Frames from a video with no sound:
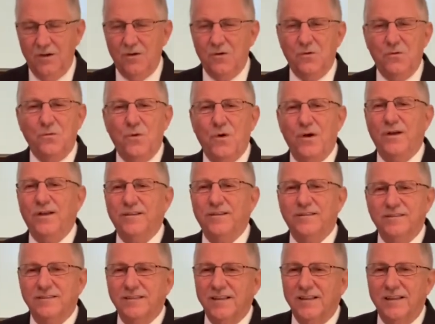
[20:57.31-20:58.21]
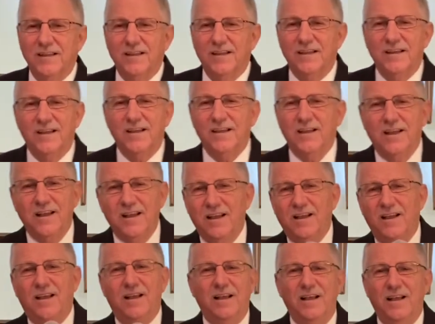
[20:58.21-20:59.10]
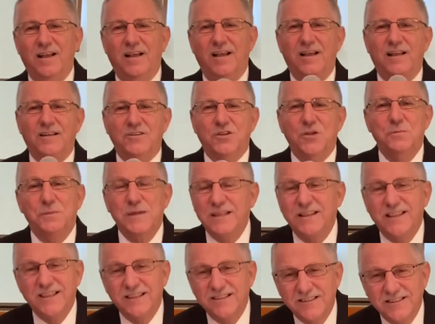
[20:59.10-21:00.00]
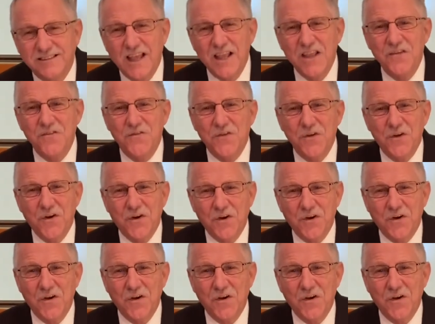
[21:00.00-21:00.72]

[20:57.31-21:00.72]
was to be the Savior,